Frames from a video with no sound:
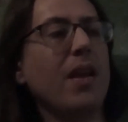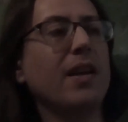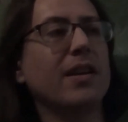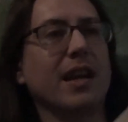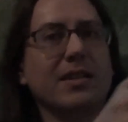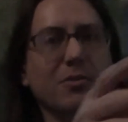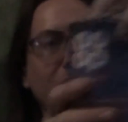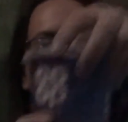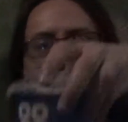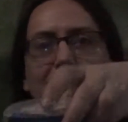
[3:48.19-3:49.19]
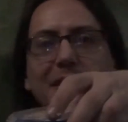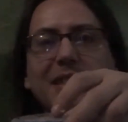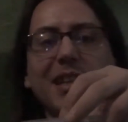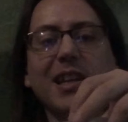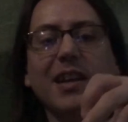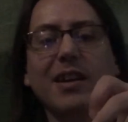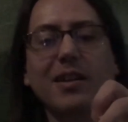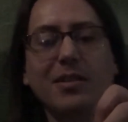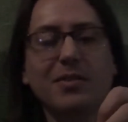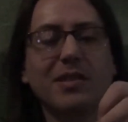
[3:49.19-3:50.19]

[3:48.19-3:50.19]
Get your reduced to clear.